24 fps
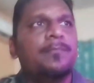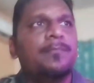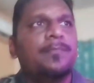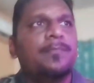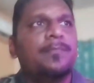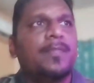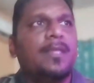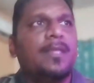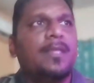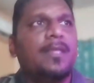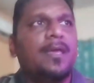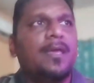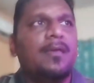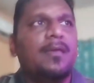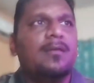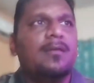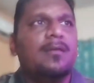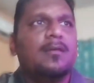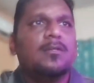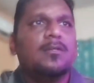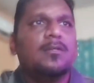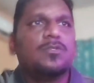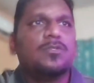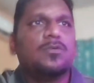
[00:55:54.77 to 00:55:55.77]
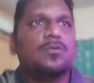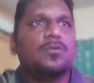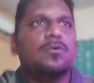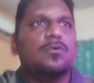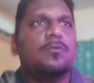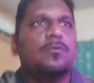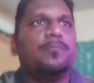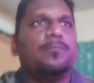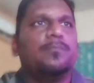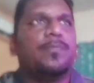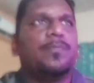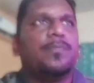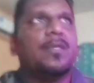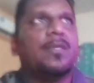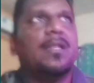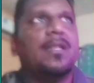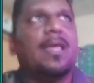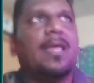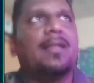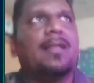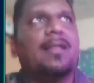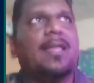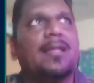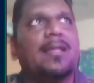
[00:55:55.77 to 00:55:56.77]
Yeah. So
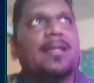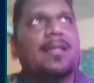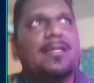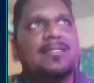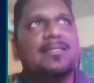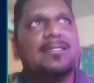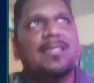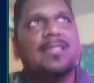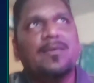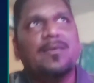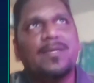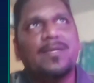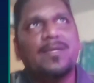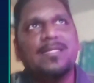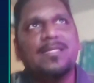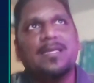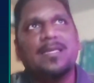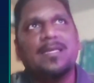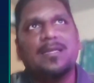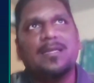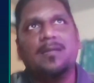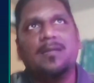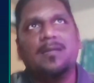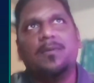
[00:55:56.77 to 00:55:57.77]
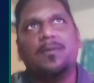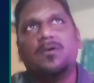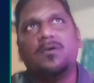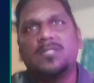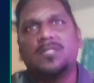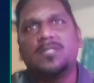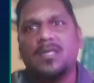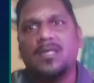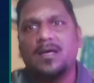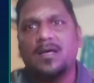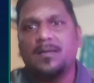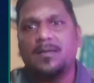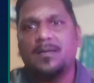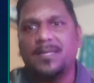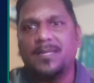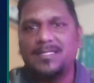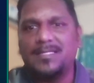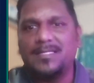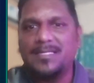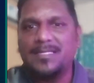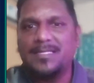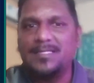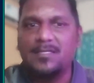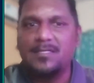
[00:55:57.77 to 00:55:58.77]
like let's say we're thinking about
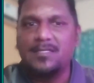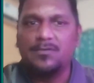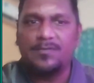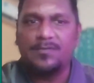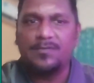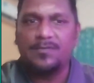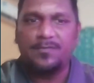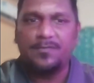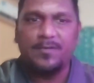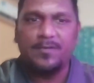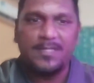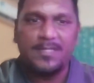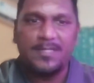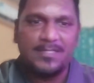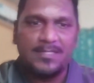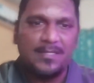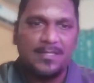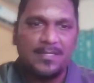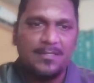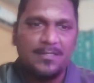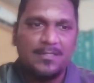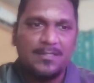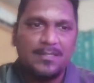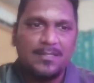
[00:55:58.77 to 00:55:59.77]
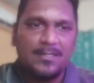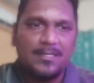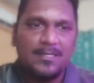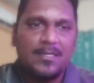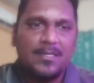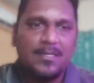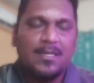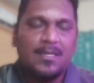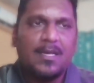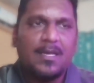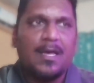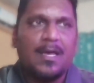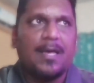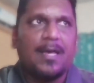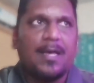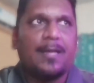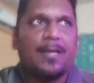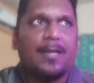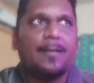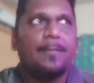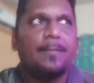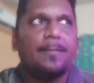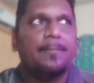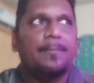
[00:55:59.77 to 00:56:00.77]
let's say turnover, for instance.
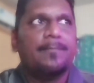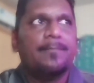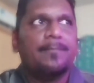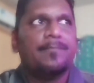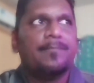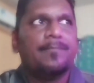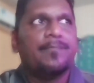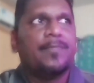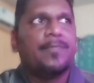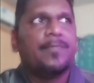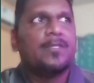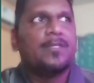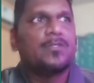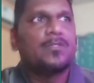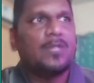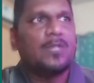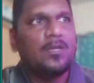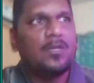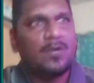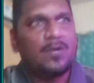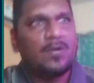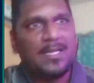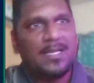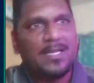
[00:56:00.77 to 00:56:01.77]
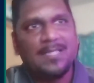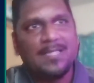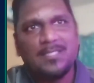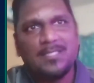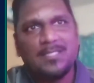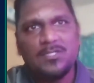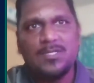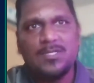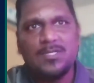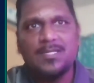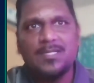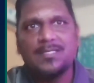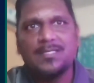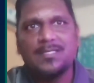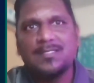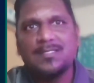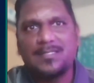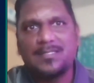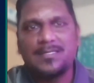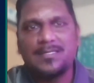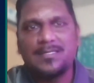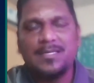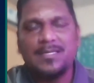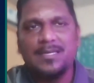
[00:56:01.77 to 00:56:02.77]
And so the organization is